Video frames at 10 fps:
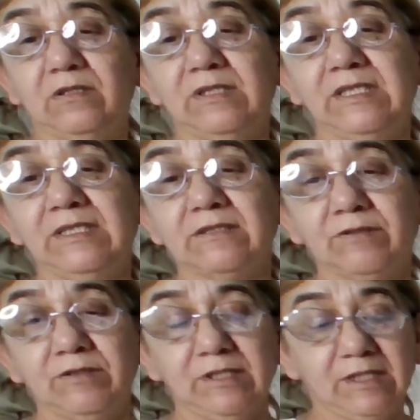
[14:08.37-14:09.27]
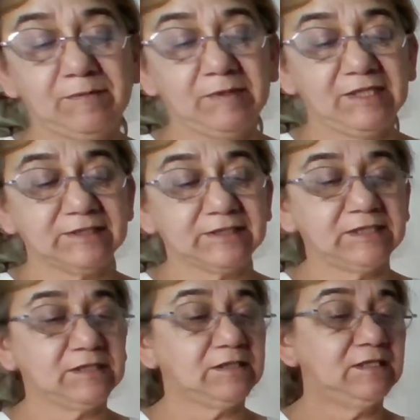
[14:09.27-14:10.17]
These are like
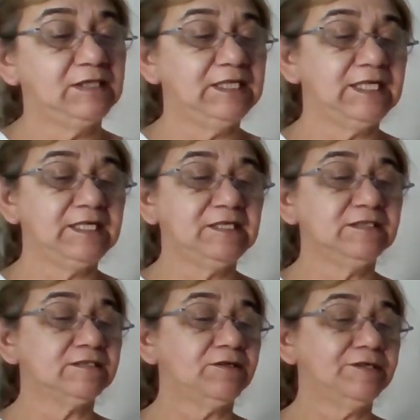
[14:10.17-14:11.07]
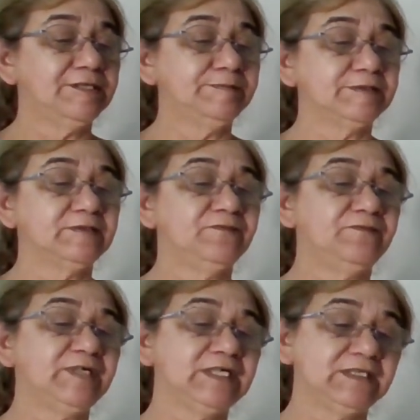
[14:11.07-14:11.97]
plastic legs, arms, and
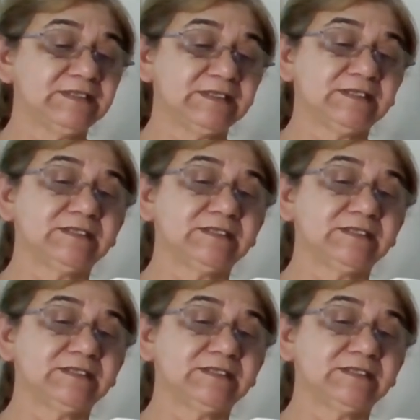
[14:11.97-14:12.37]
face.